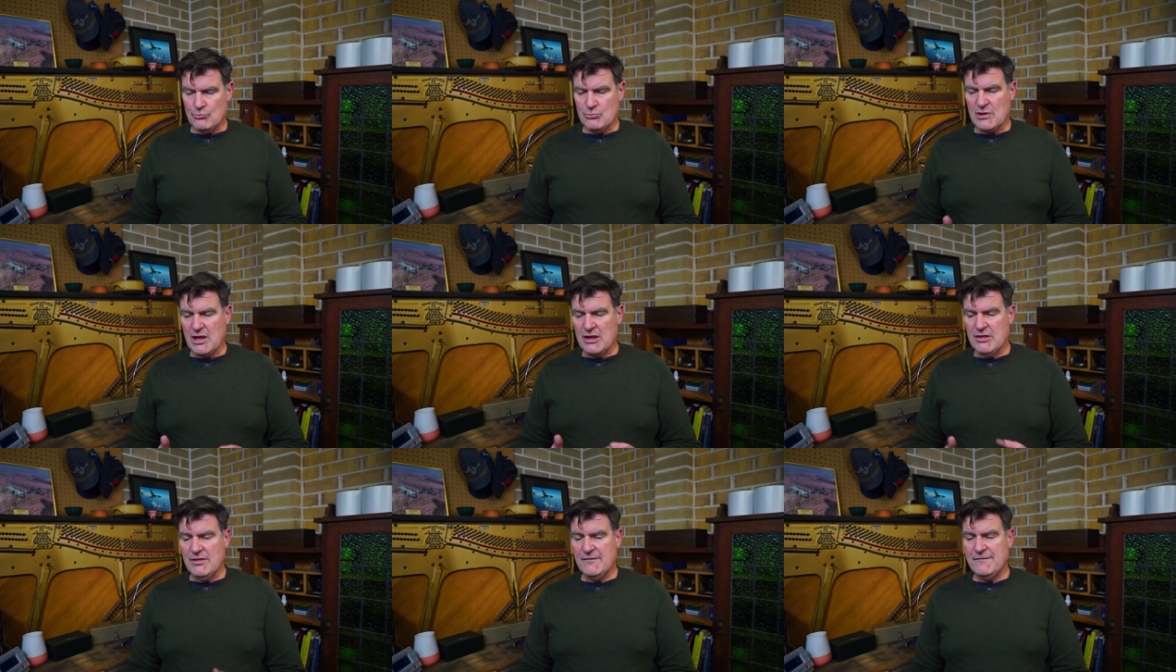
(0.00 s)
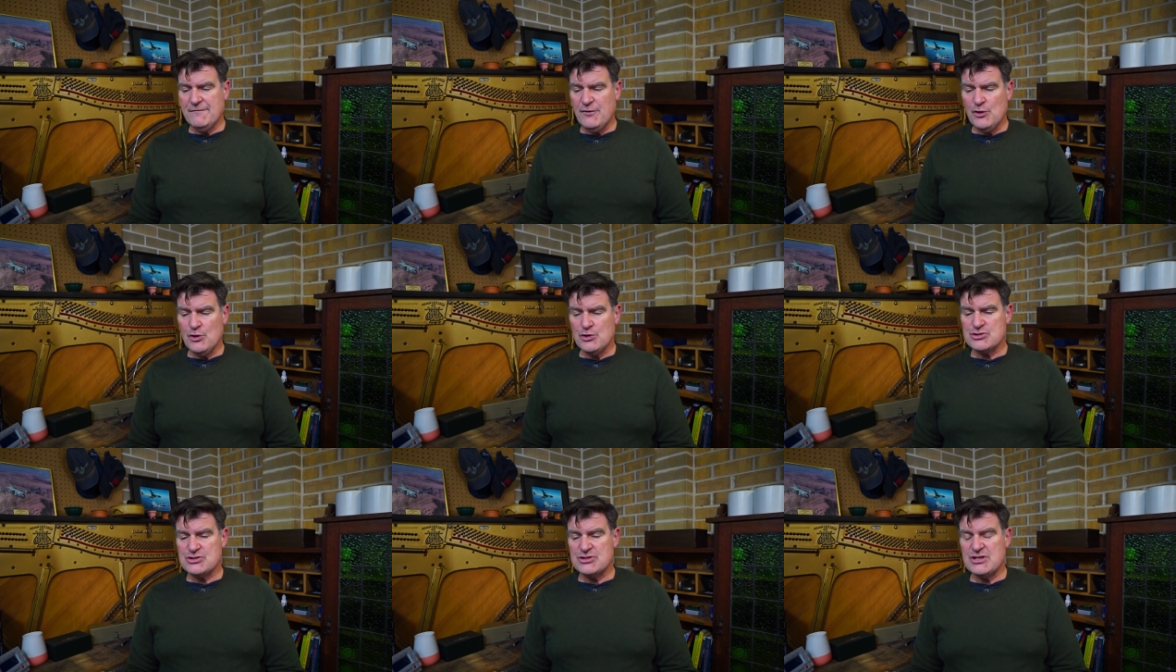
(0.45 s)
the
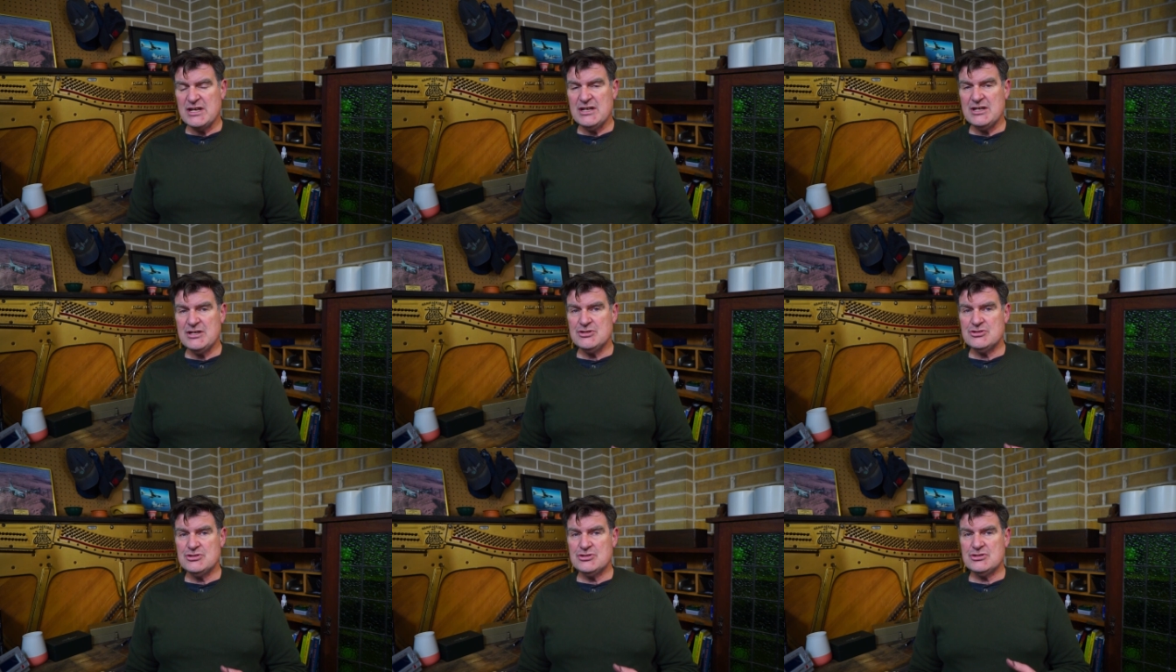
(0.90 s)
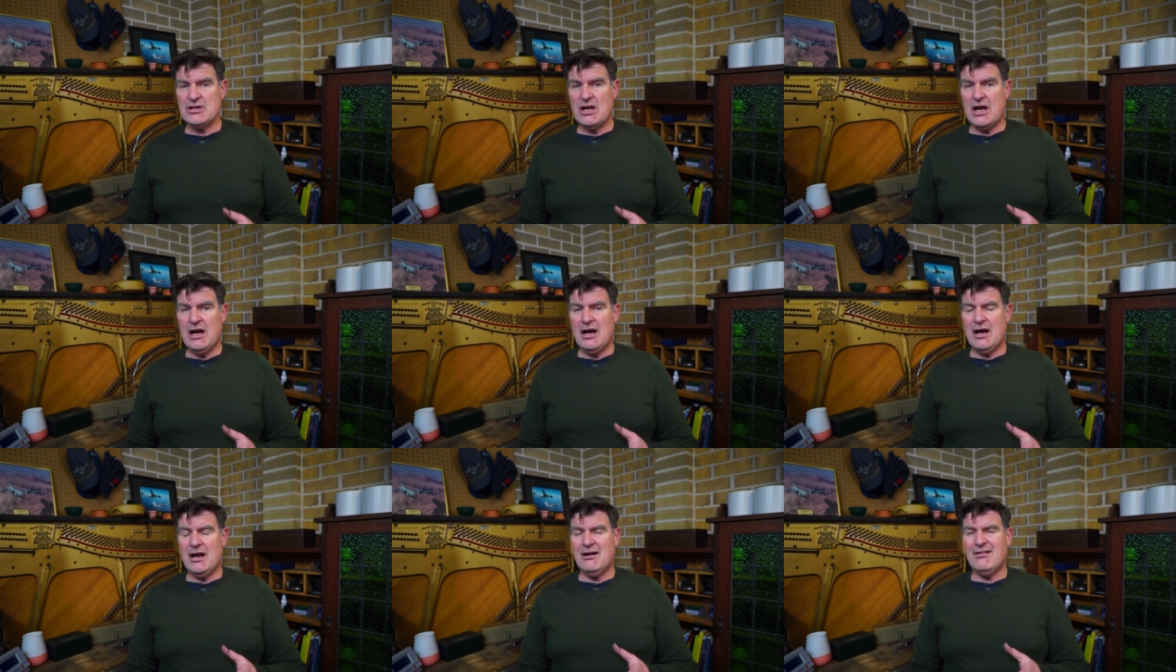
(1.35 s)
first is
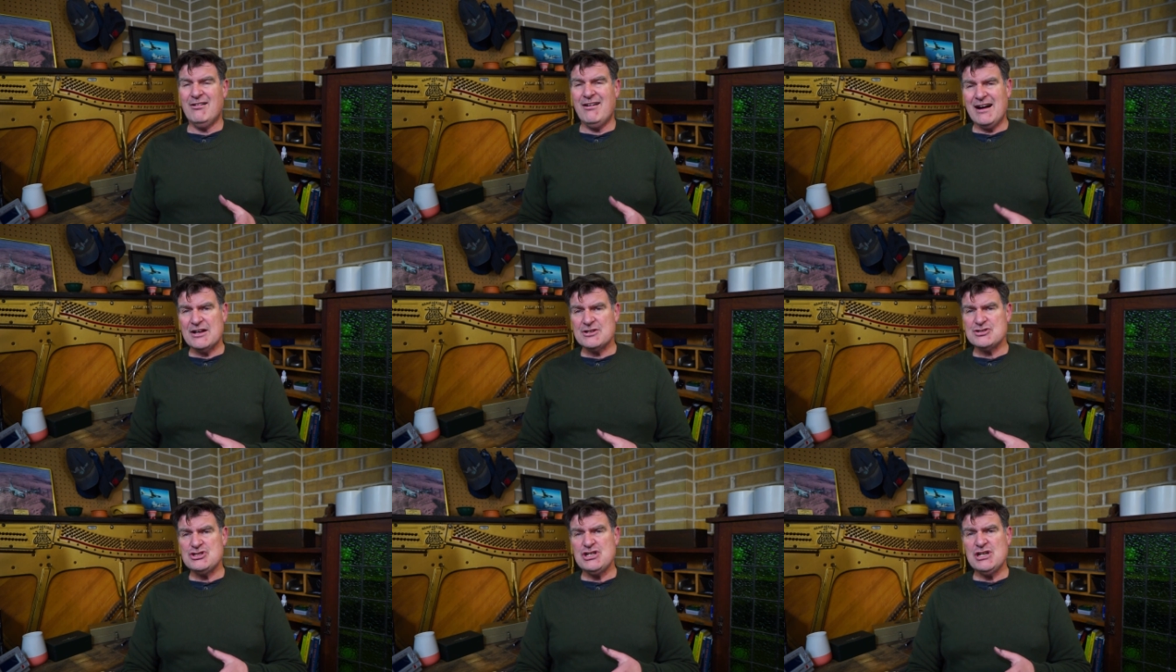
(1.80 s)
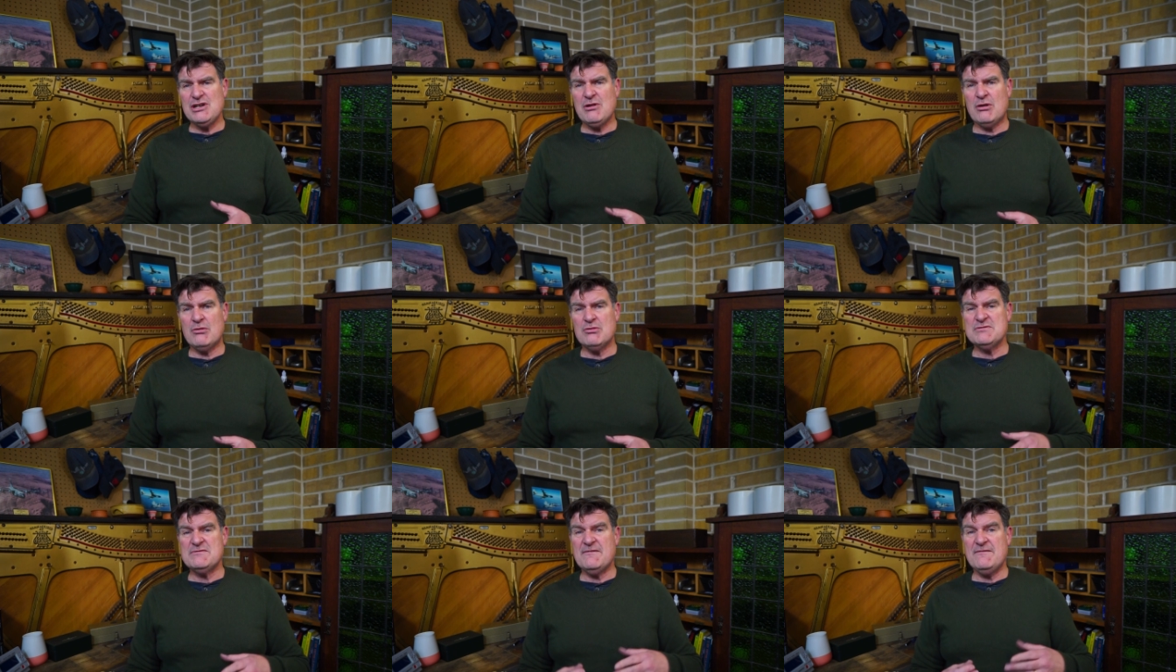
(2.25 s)
uh, last year I
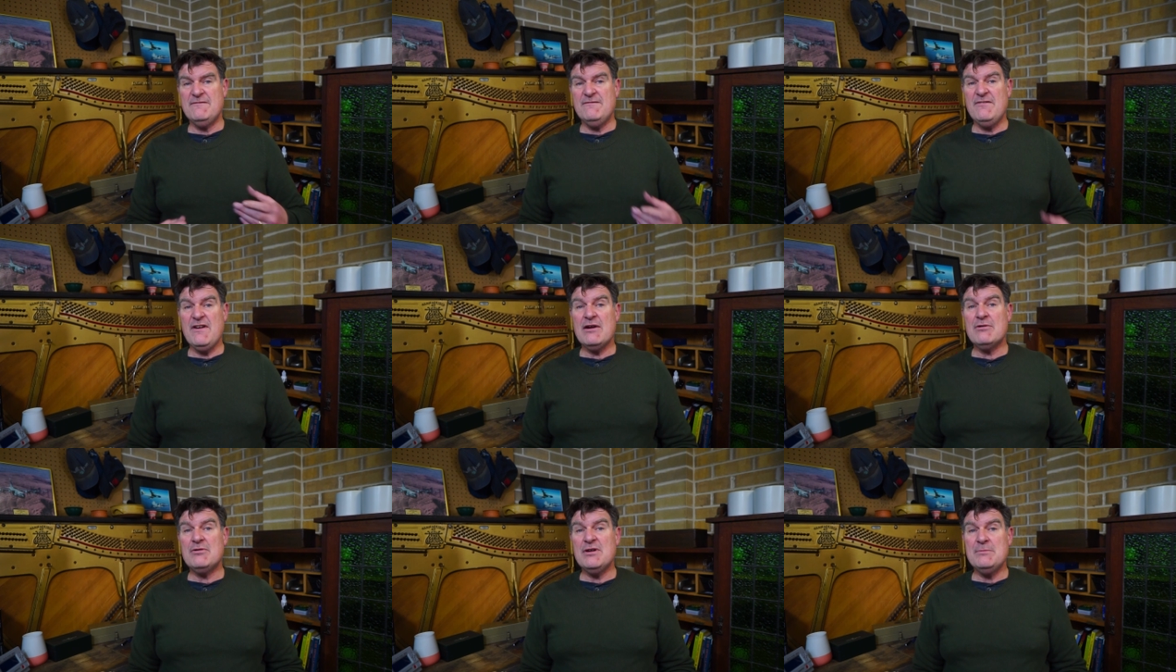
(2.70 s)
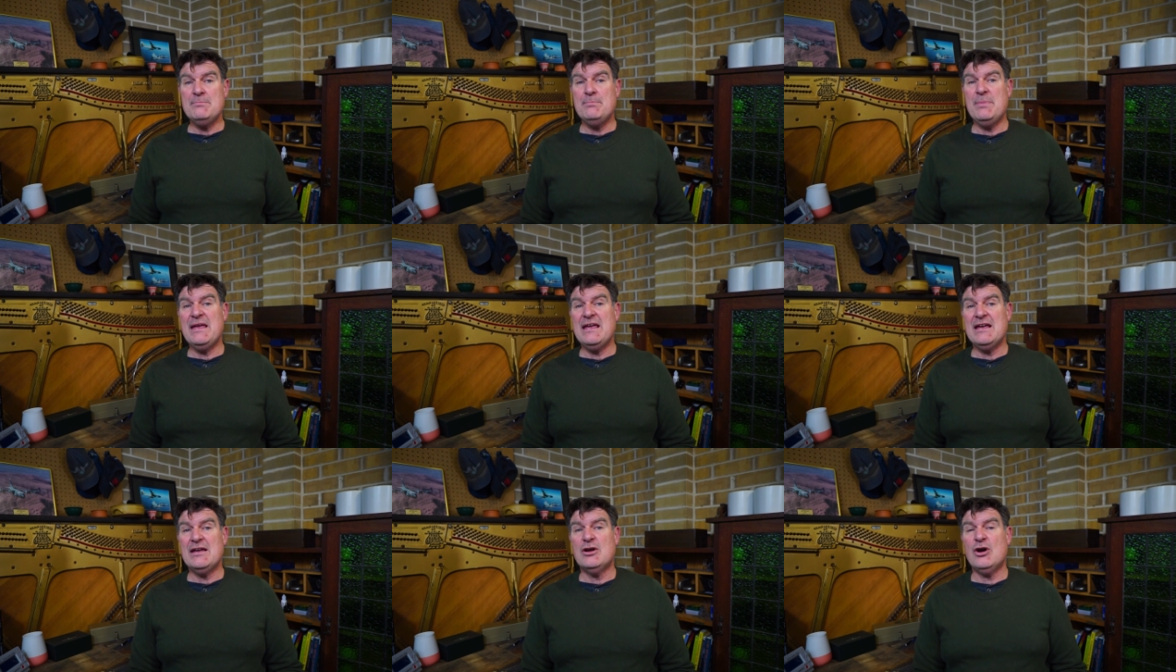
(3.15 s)
was very
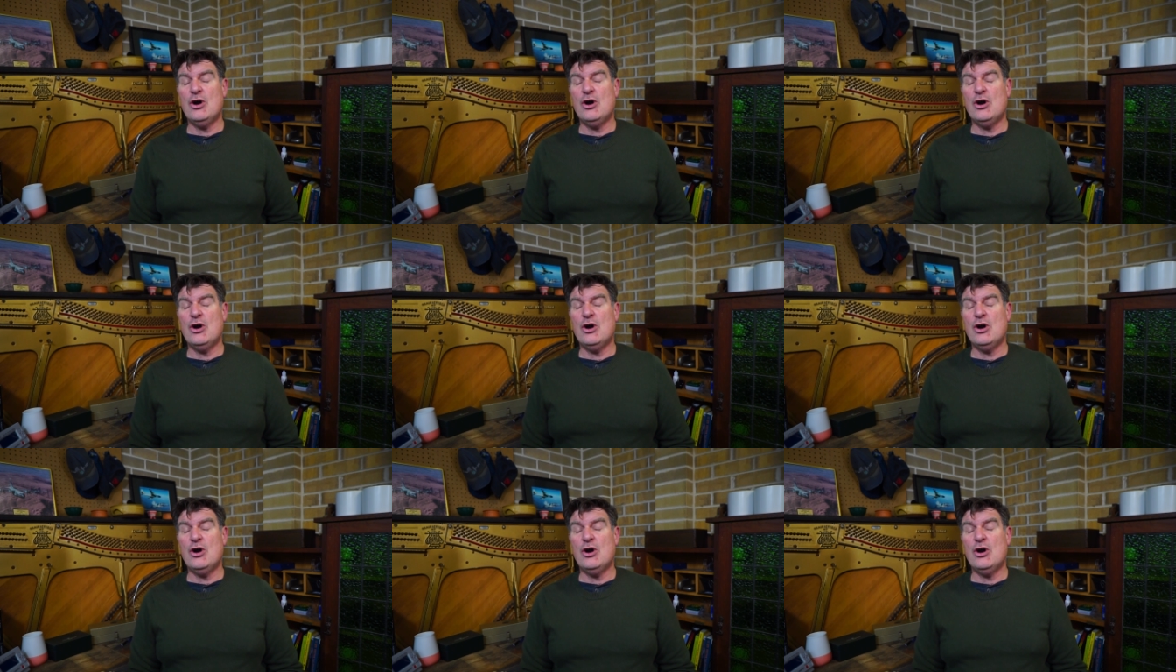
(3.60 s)
big